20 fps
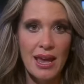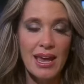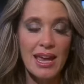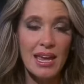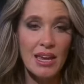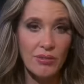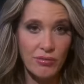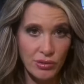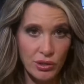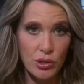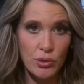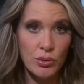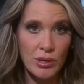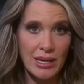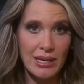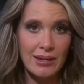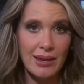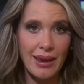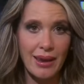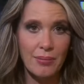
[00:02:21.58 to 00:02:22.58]
If you
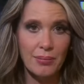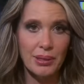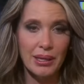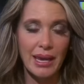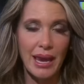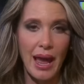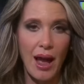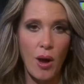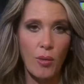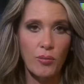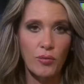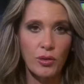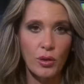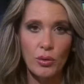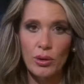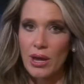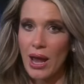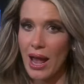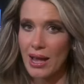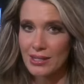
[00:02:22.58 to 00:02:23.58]
need gambling help,
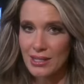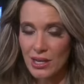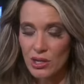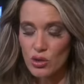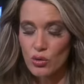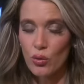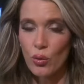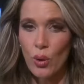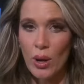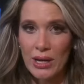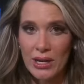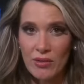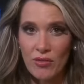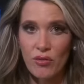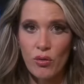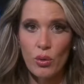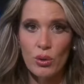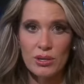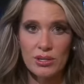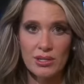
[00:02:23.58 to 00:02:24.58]
Florida has a
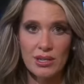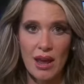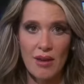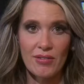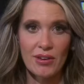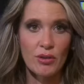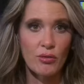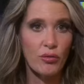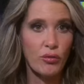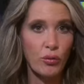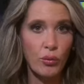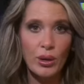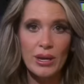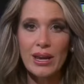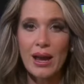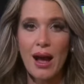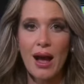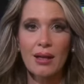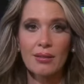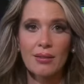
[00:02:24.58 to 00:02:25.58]
24-7
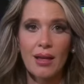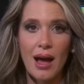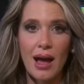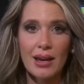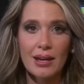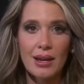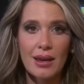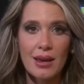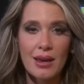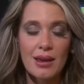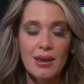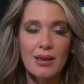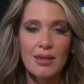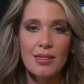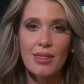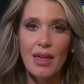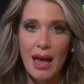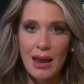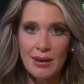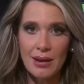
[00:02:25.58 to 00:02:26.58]
free hotline.
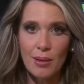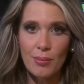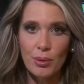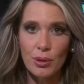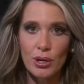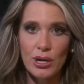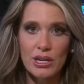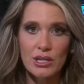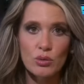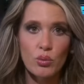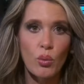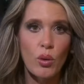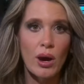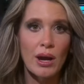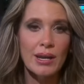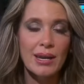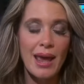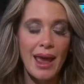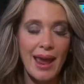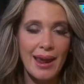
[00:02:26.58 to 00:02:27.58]
That number is
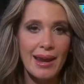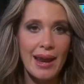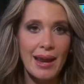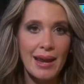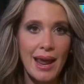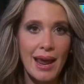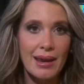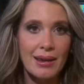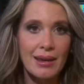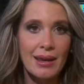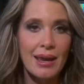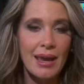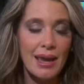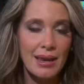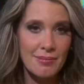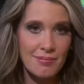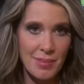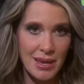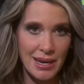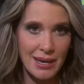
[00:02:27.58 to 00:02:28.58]

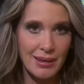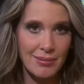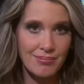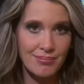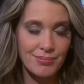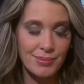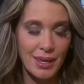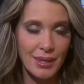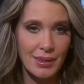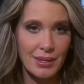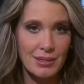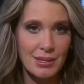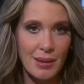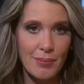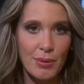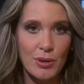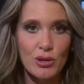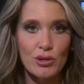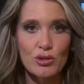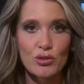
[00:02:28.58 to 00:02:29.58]
1-888-ADMIT-IT. In the
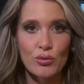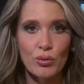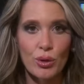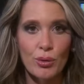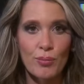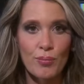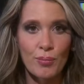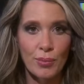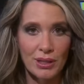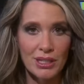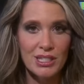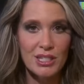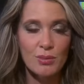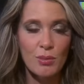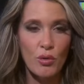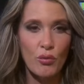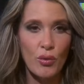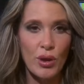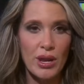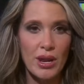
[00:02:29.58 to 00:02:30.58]
Tampa newsroom, Melissa
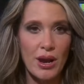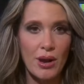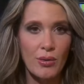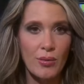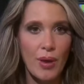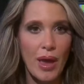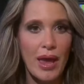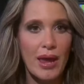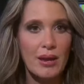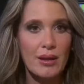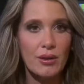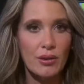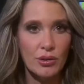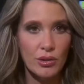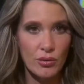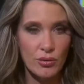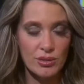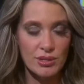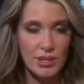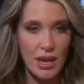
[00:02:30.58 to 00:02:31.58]
Marino, 8 on
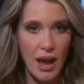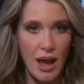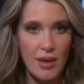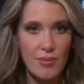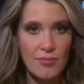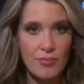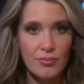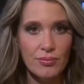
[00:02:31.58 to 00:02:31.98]
your side.